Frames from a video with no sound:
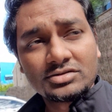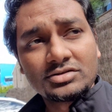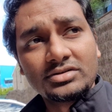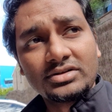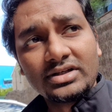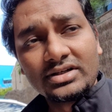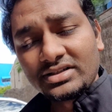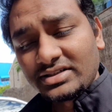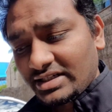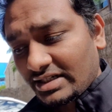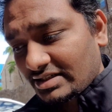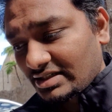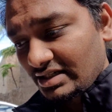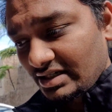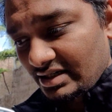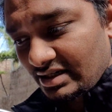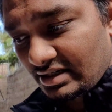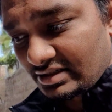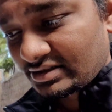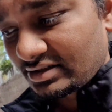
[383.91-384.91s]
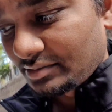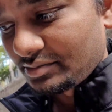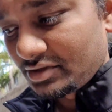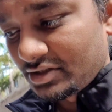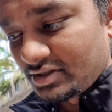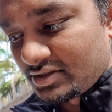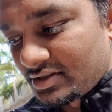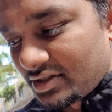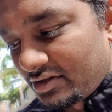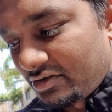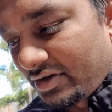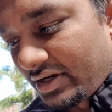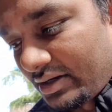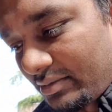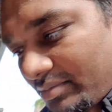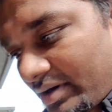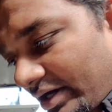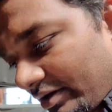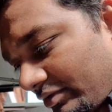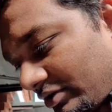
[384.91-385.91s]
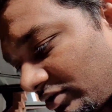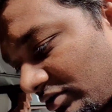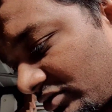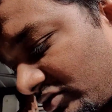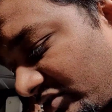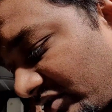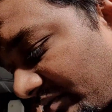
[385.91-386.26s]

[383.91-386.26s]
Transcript: So there is actually custom seats that you can buy without